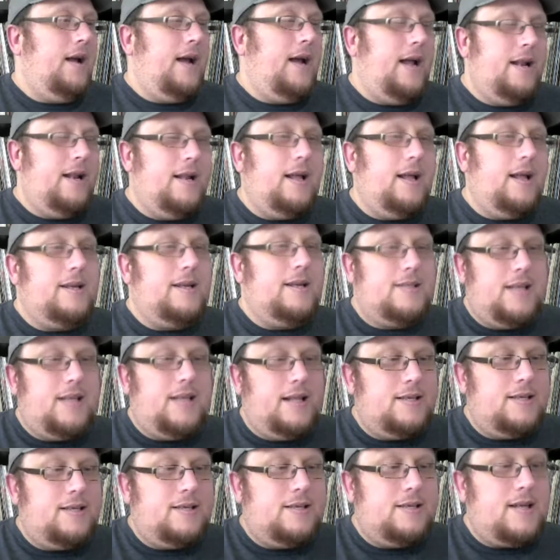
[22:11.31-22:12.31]
And like I said,
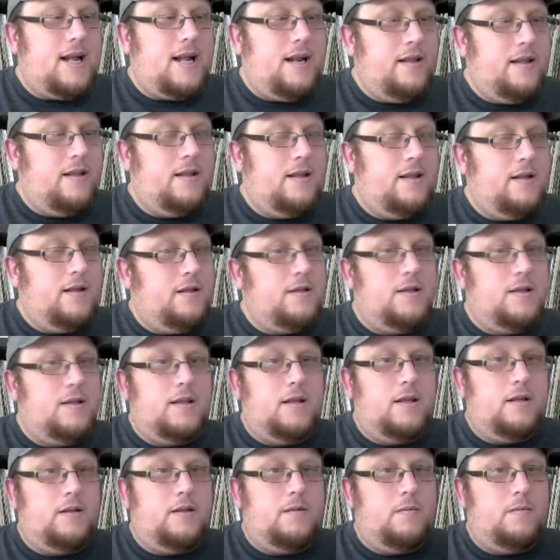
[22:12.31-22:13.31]
this is kind of
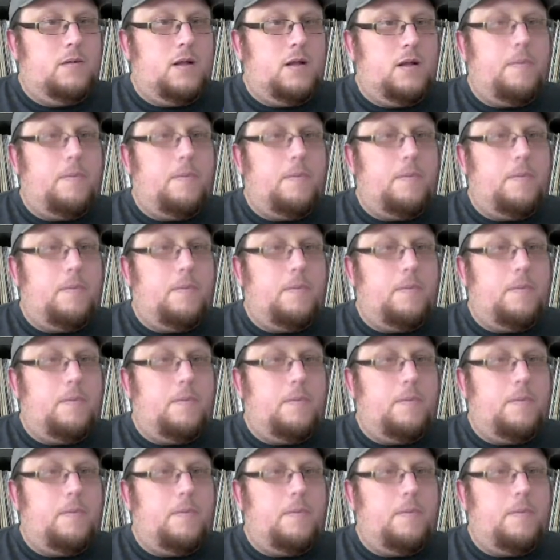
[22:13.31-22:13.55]
the